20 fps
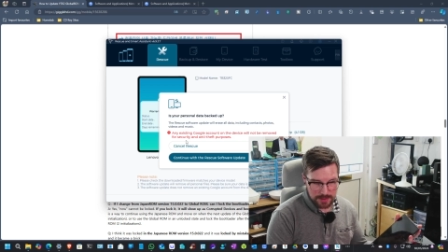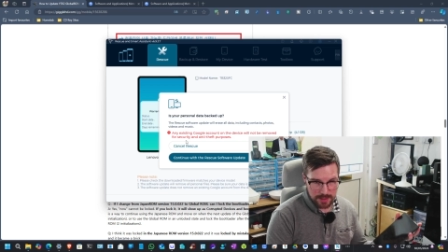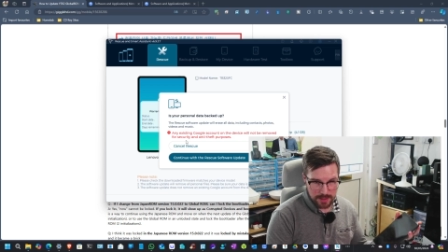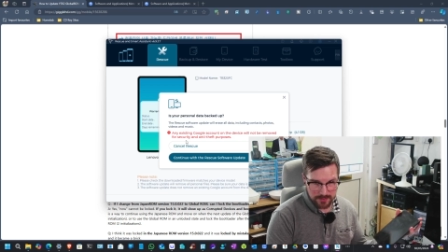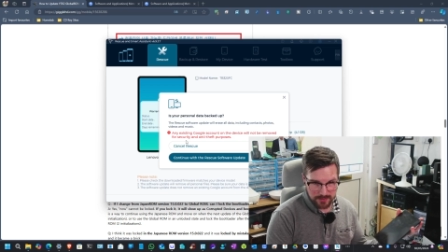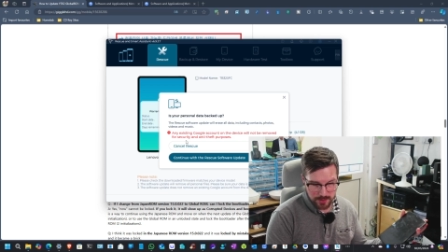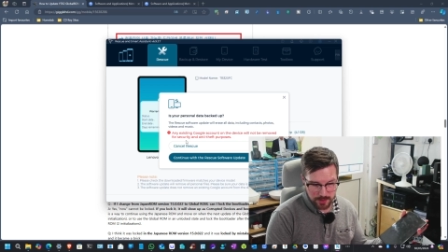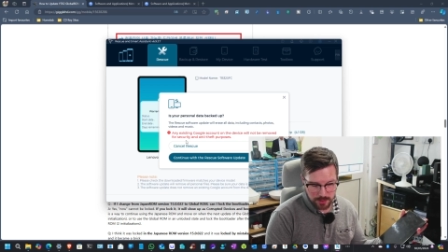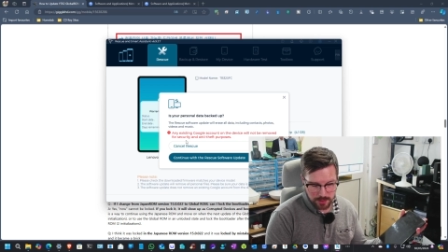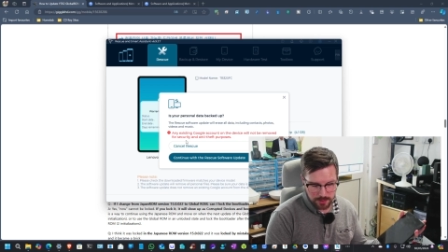I've
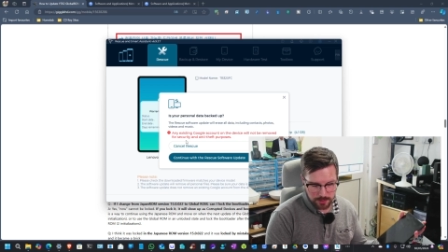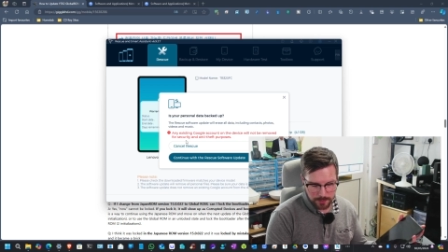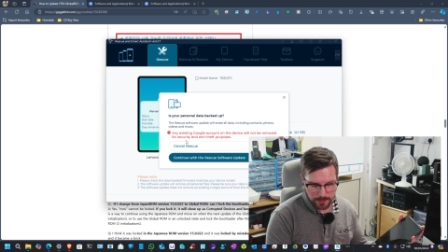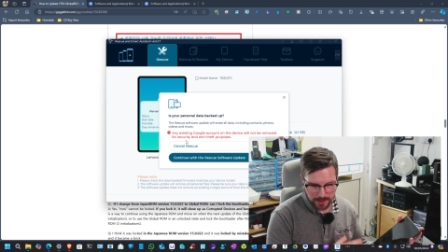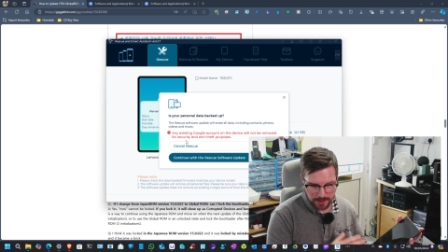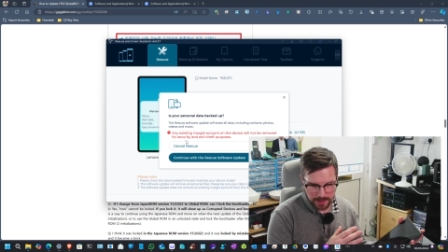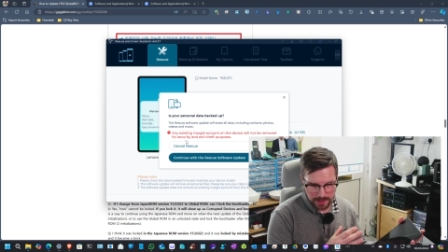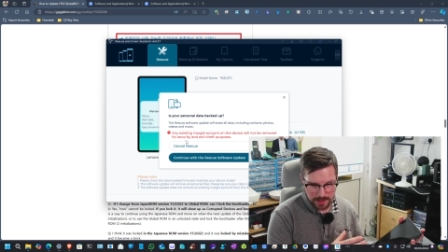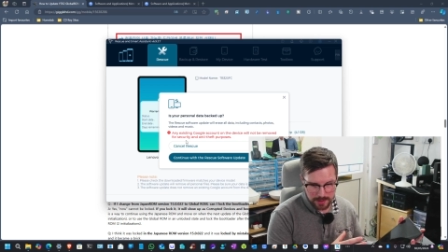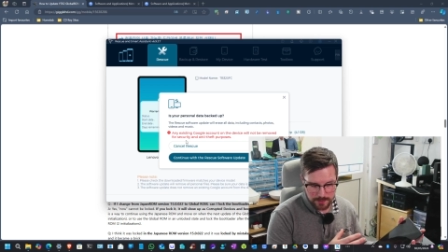got all my
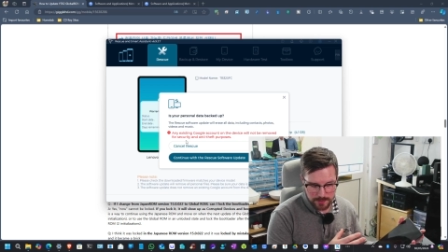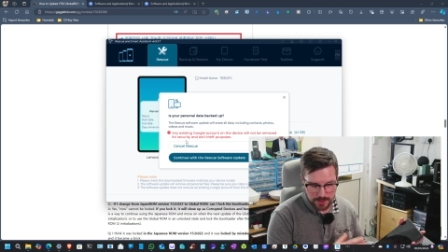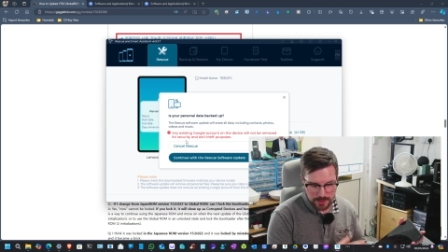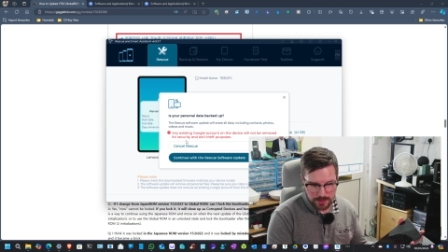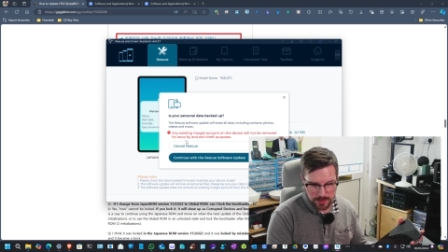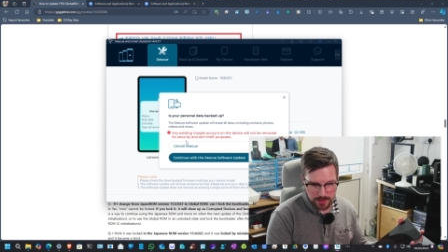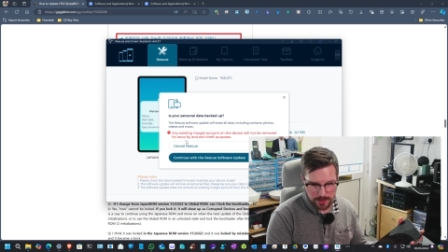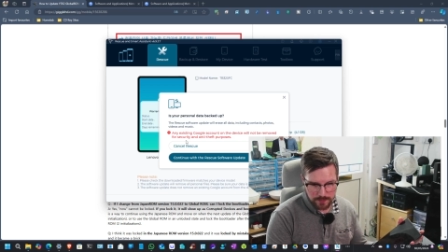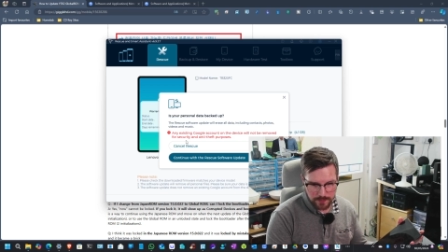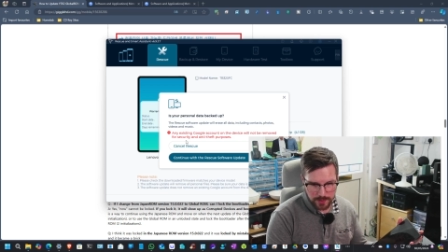games and
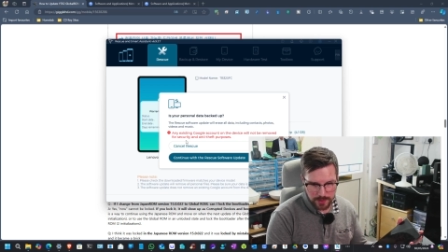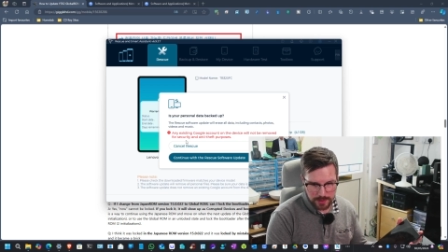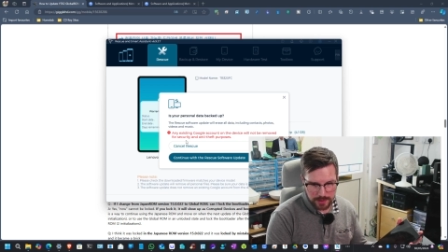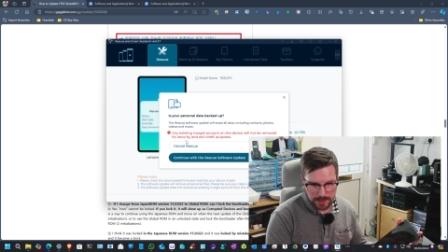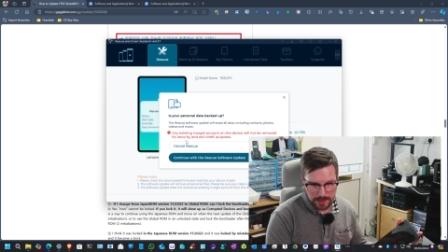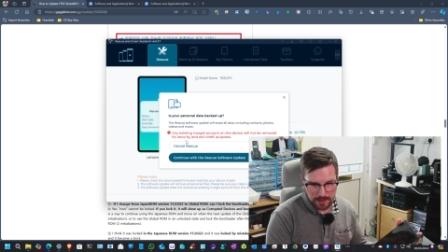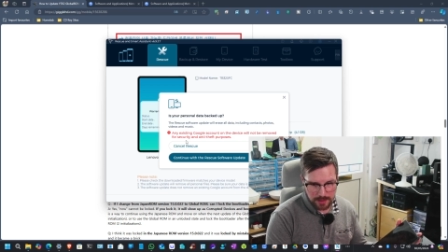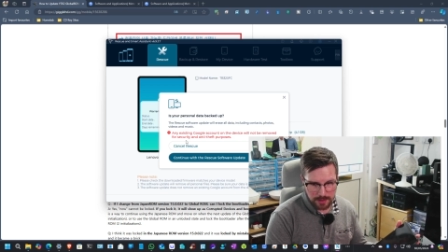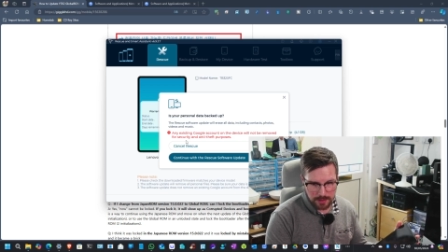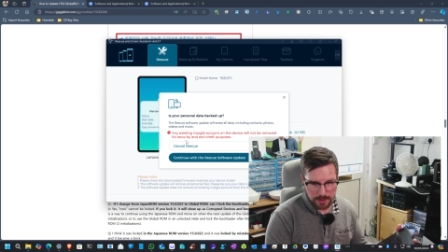stuff on
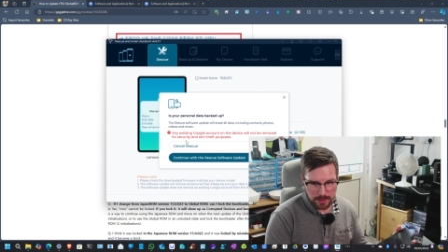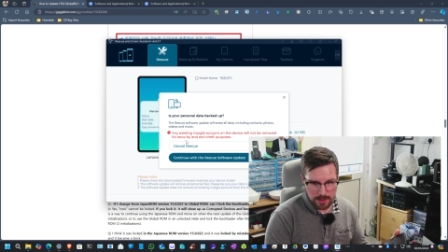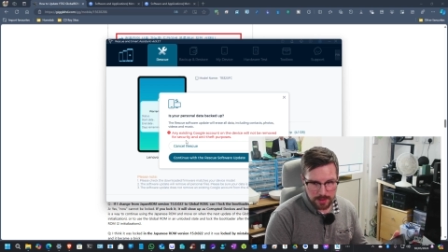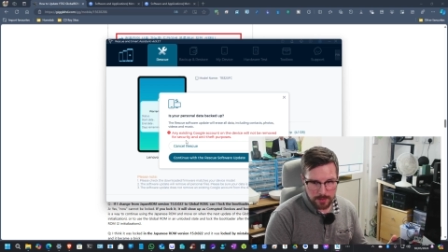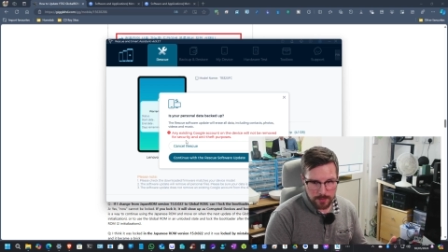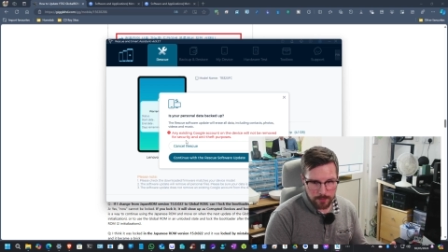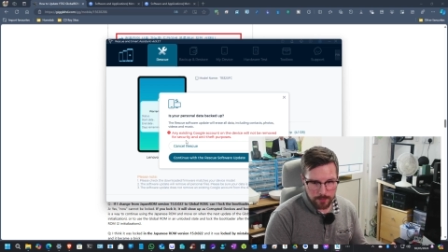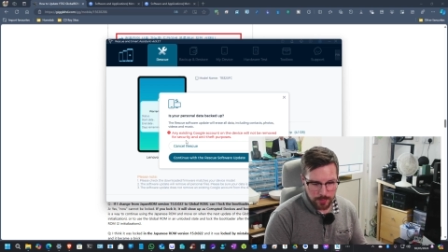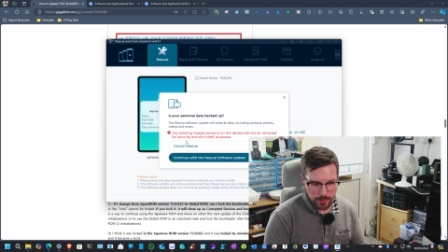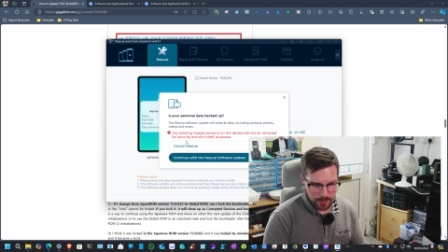here,
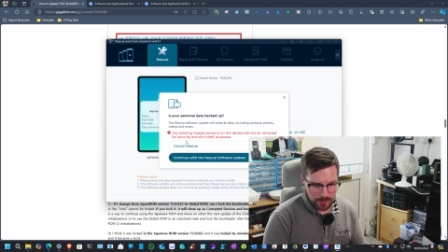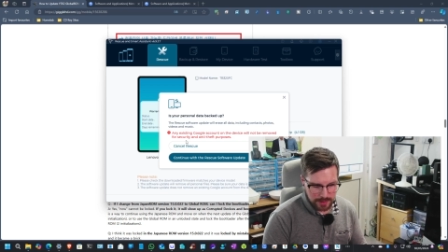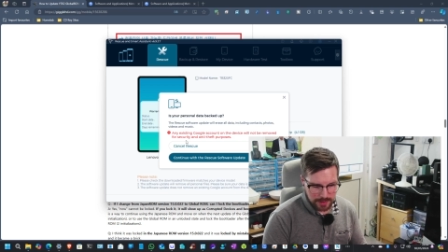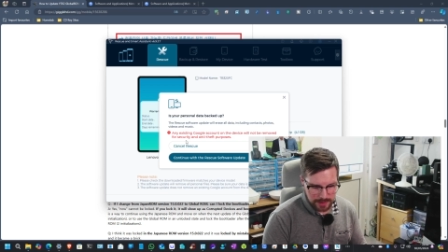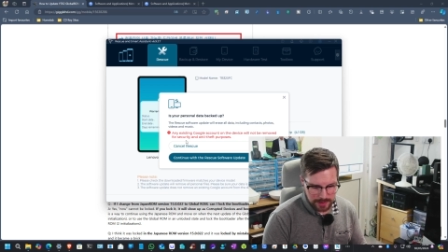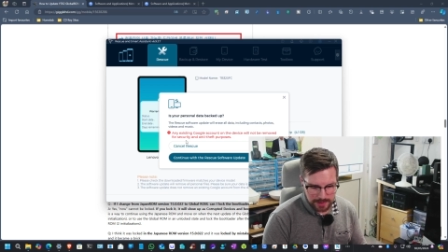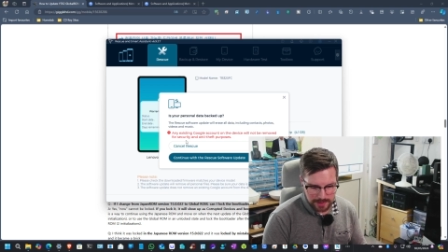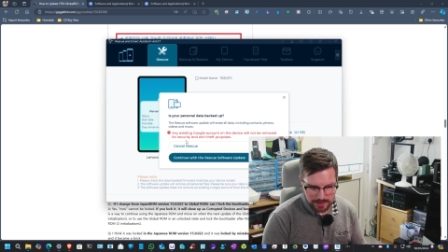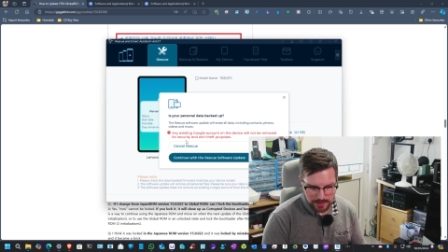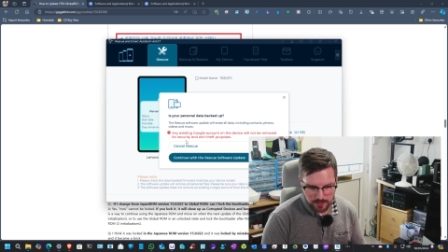but it
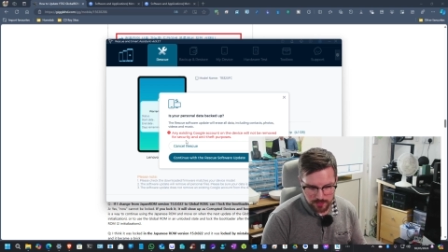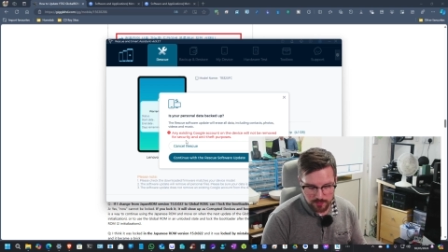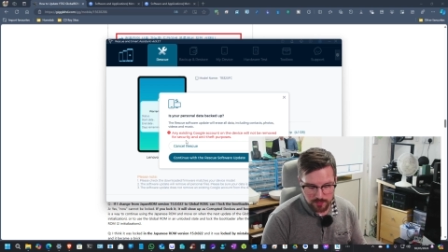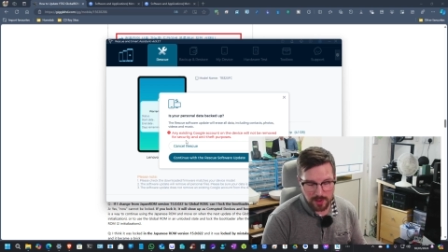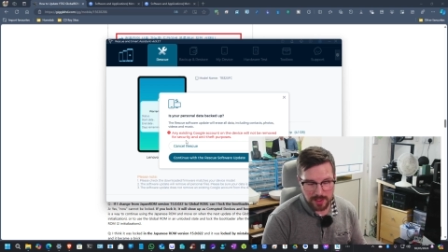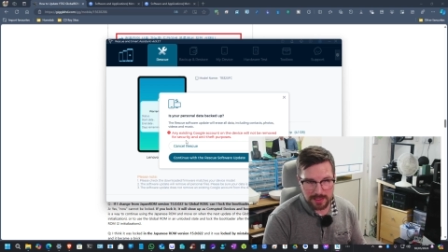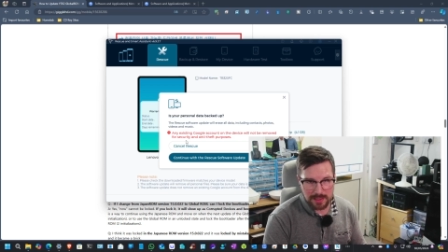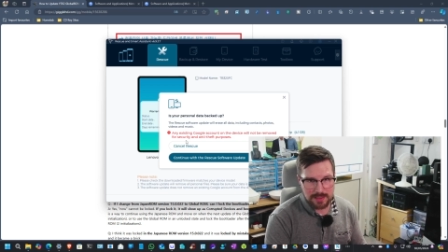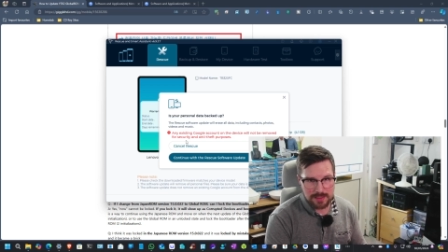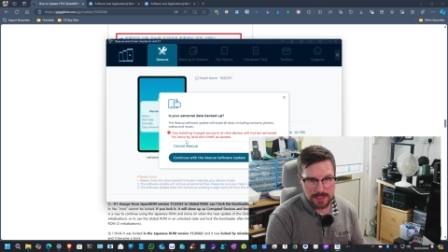is
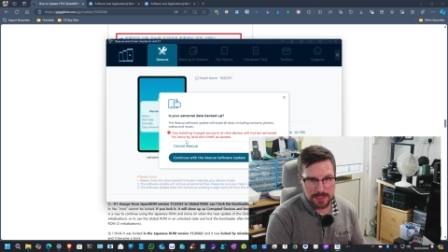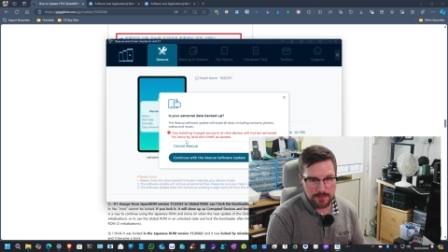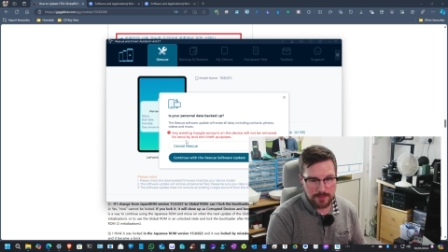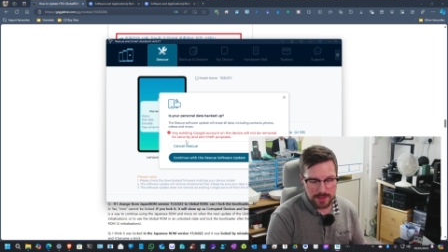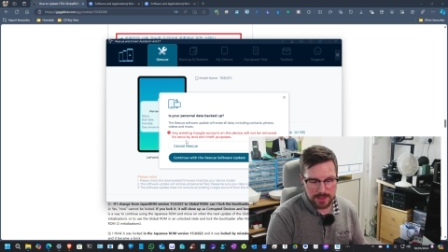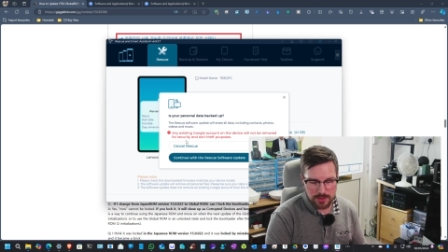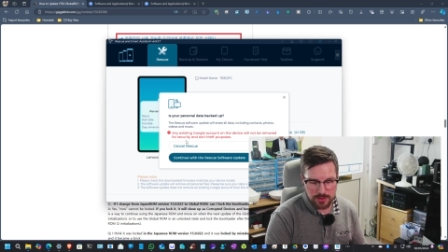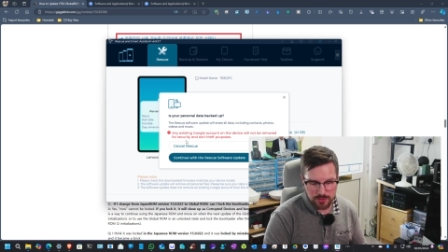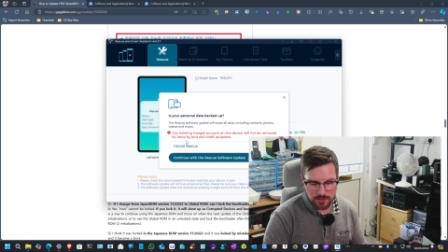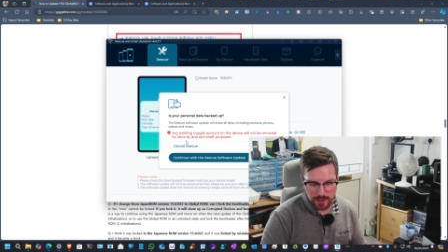relatively
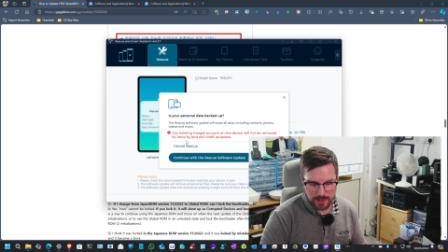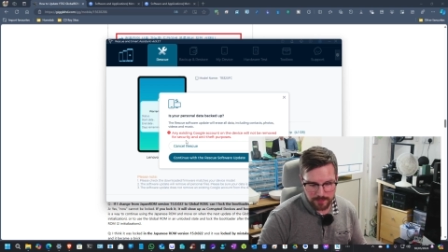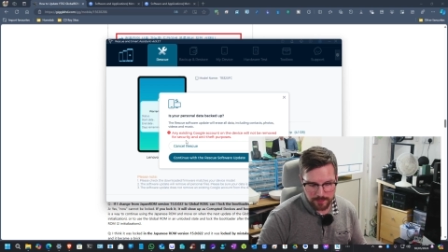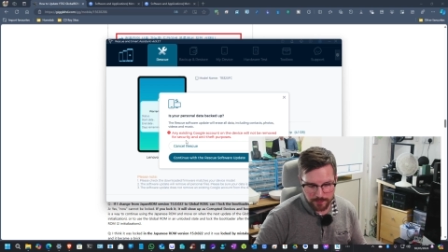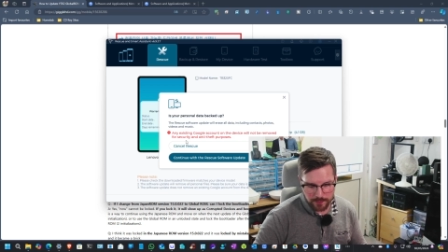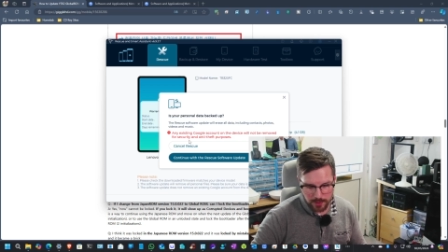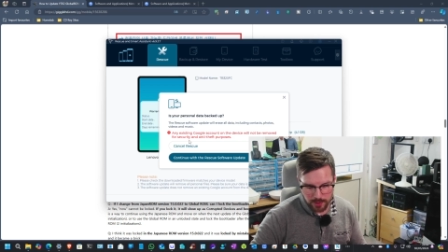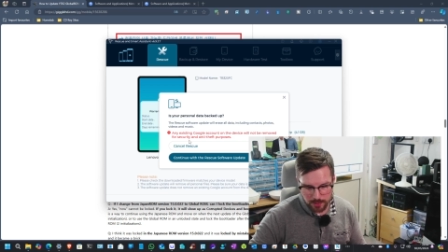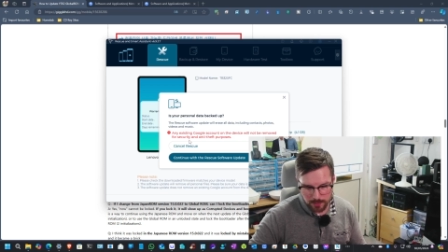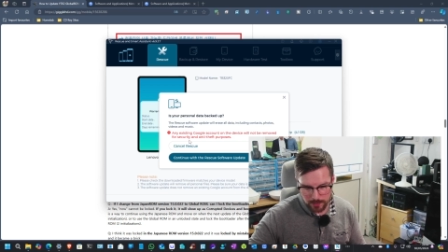
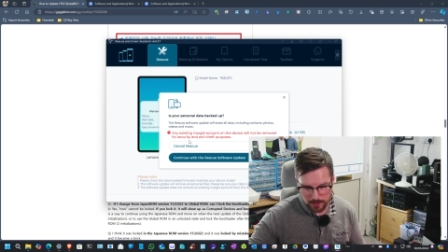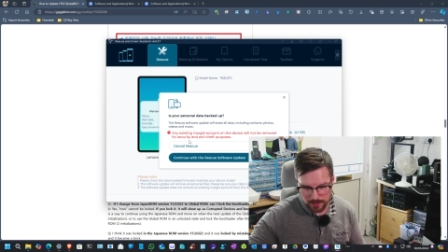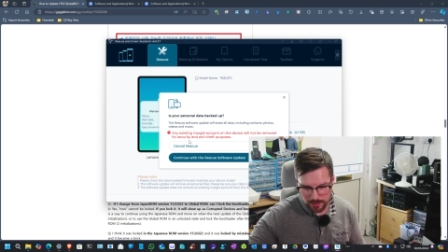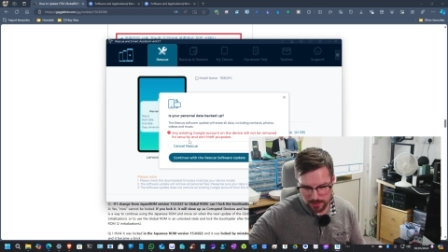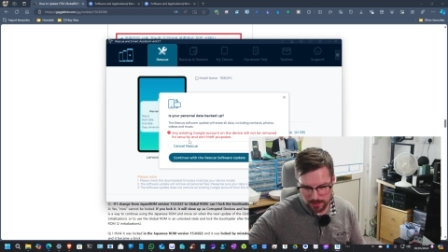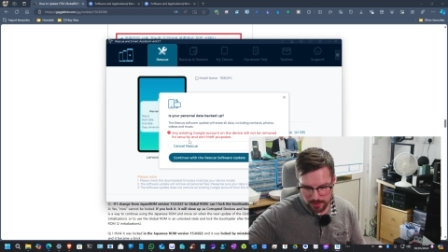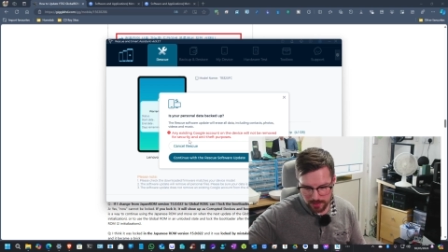straightforward.